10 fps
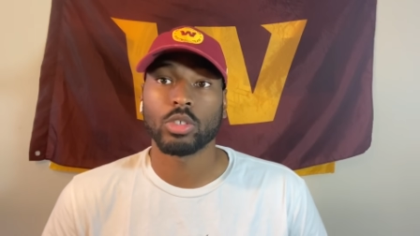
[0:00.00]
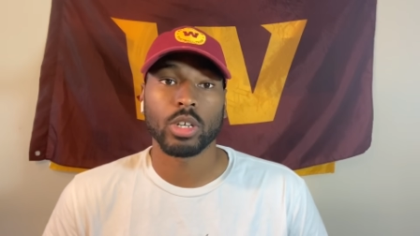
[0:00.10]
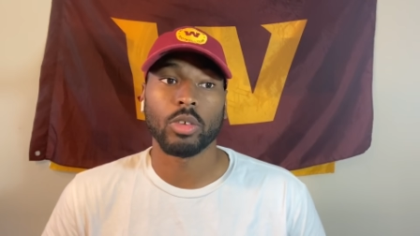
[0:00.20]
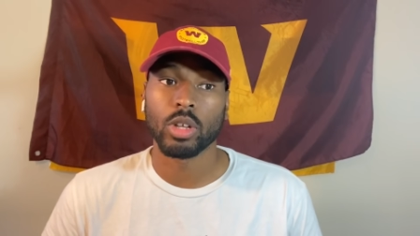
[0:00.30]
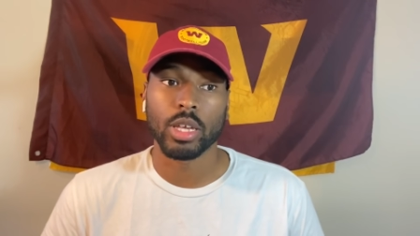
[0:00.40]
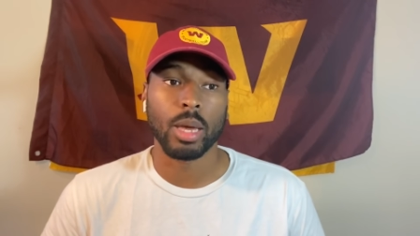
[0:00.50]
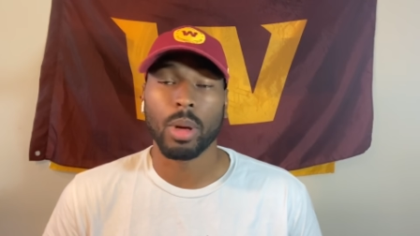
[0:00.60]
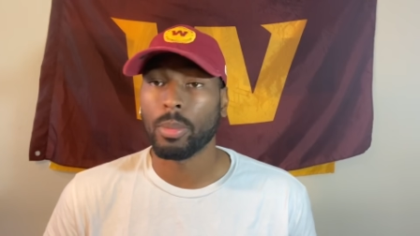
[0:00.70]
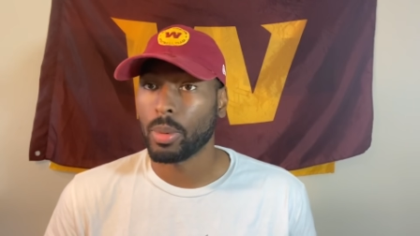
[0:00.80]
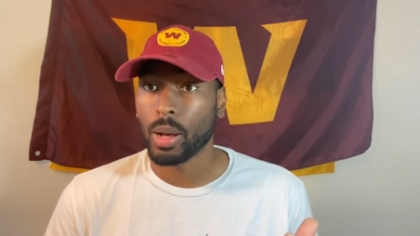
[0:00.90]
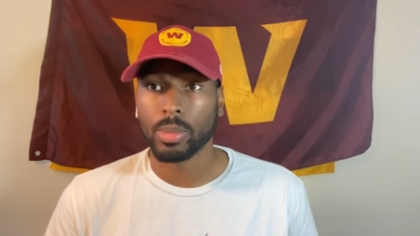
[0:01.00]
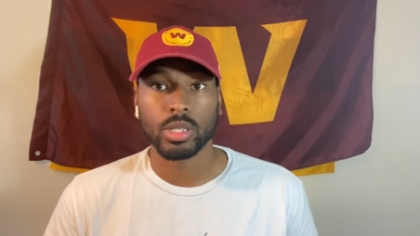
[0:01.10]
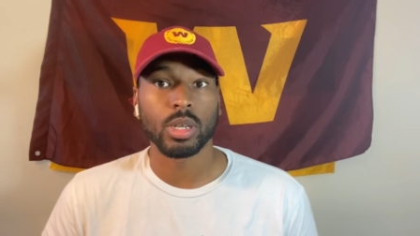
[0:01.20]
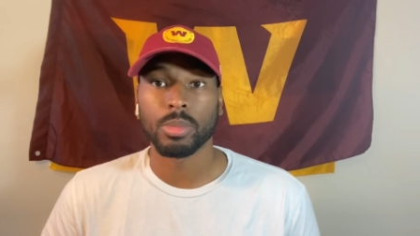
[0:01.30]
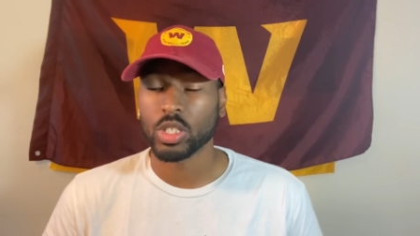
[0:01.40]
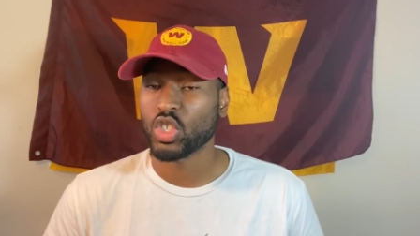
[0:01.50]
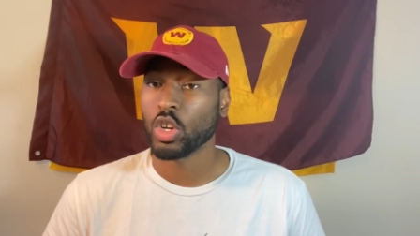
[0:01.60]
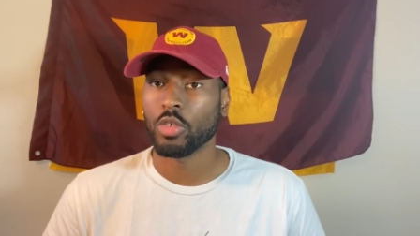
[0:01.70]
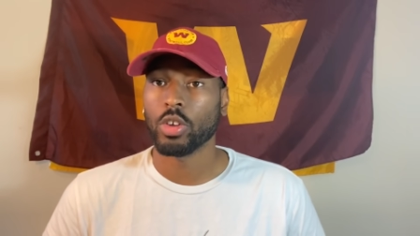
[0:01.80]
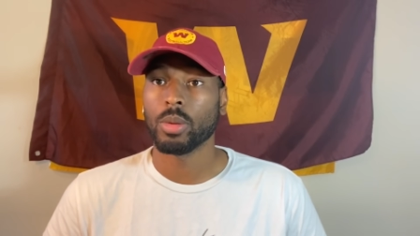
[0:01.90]
I really am. I'm a cheer
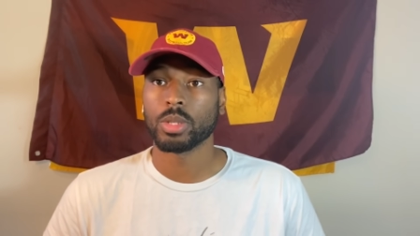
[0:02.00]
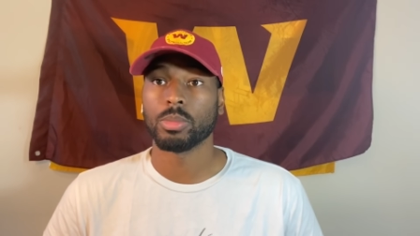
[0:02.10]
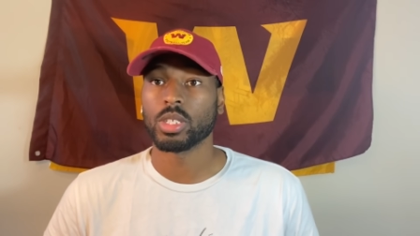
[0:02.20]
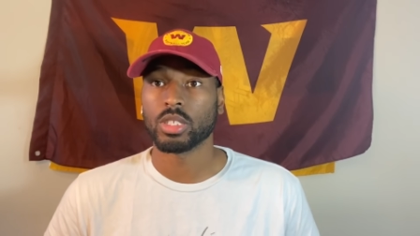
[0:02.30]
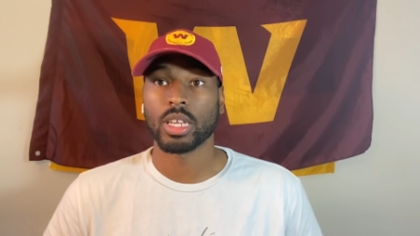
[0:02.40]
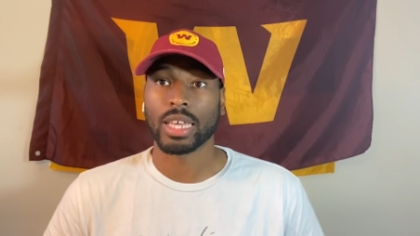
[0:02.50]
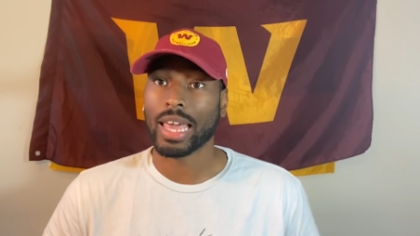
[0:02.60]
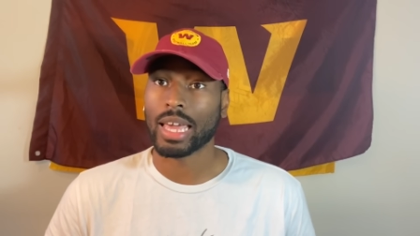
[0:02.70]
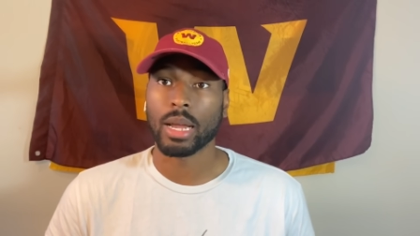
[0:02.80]
for him as much as I can.